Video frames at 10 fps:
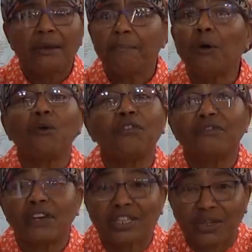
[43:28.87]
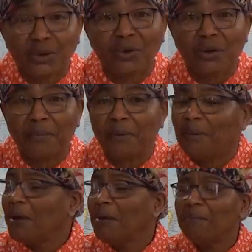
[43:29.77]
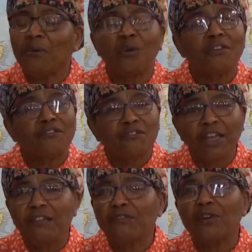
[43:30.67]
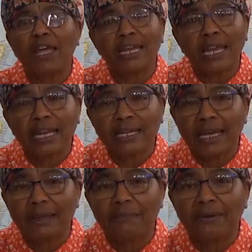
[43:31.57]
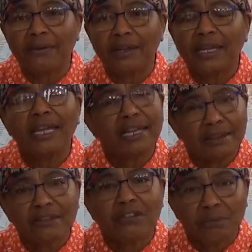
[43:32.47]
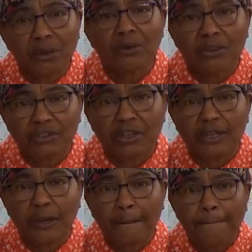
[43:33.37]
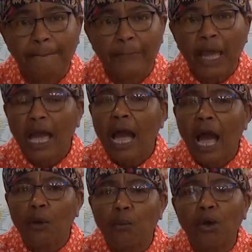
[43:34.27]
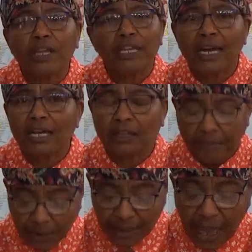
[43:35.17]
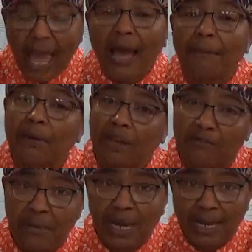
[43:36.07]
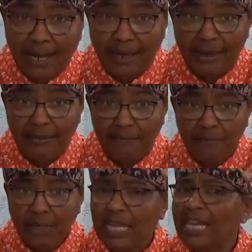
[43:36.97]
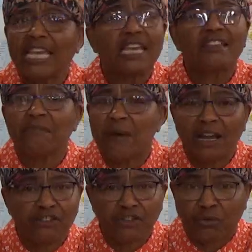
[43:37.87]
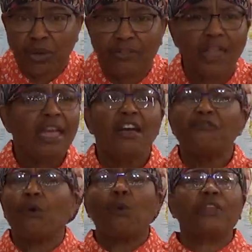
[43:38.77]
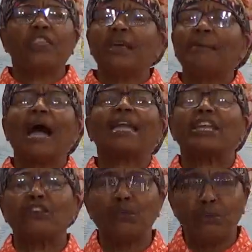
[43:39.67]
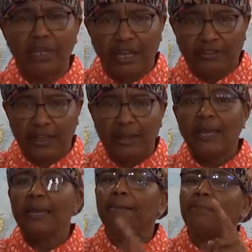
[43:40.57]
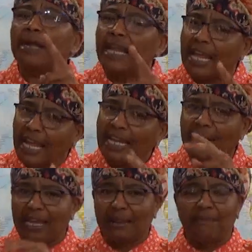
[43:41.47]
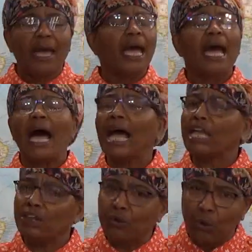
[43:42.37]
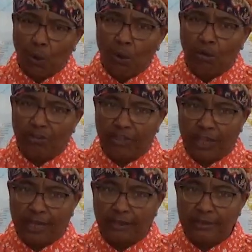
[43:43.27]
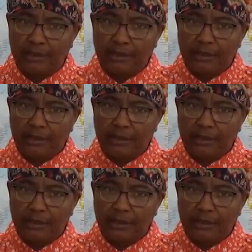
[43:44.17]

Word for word: both of us are crippled, but we're faithful in our labor in this community. I want Yah to be the apple of my eye. He is my strength. For with him I can do nothing, but in him I can do all things.